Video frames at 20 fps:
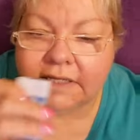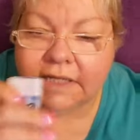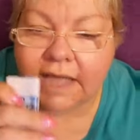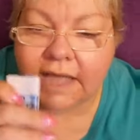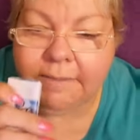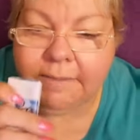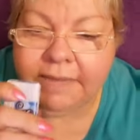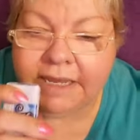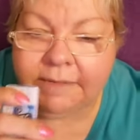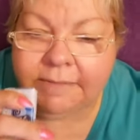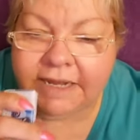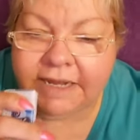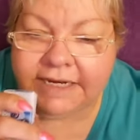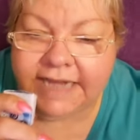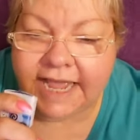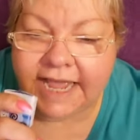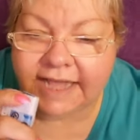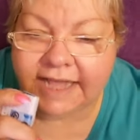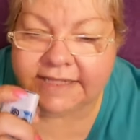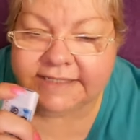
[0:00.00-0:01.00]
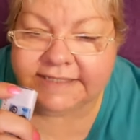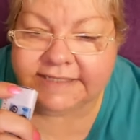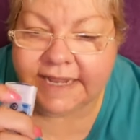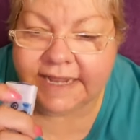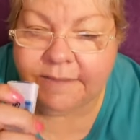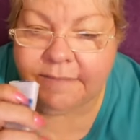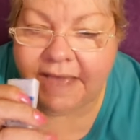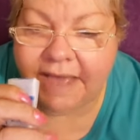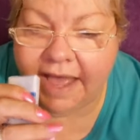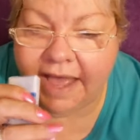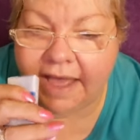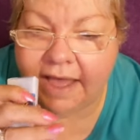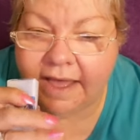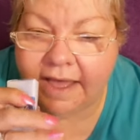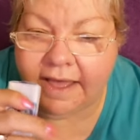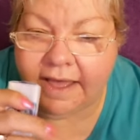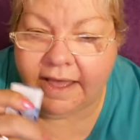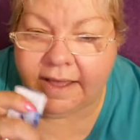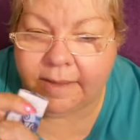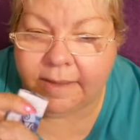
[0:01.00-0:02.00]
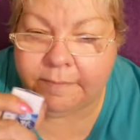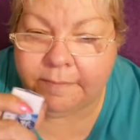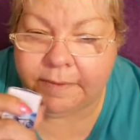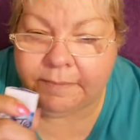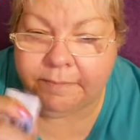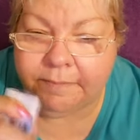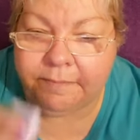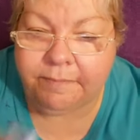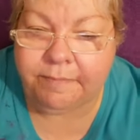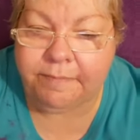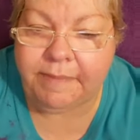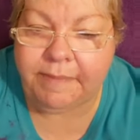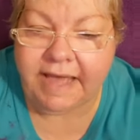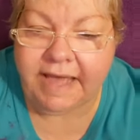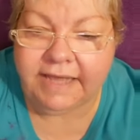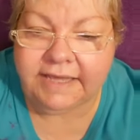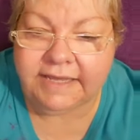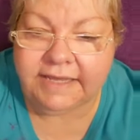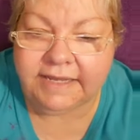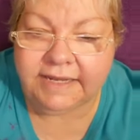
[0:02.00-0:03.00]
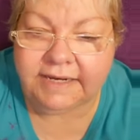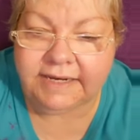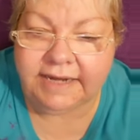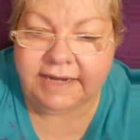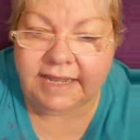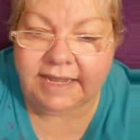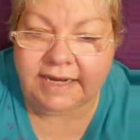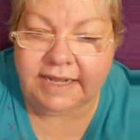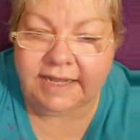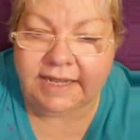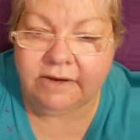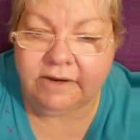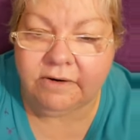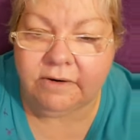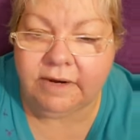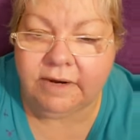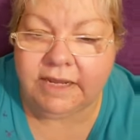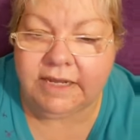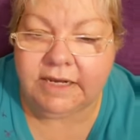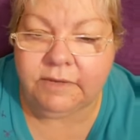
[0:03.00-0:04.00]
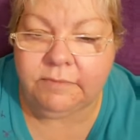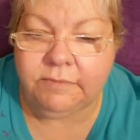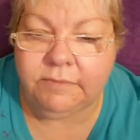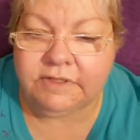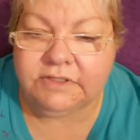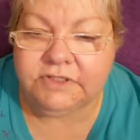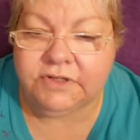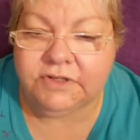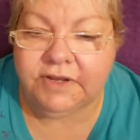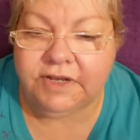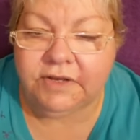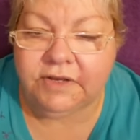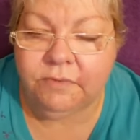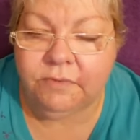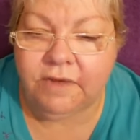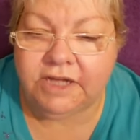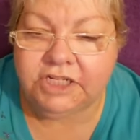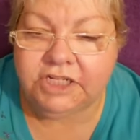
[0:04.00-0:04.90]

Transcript: I made my dad stay back up back in 80 or 81 so I could watch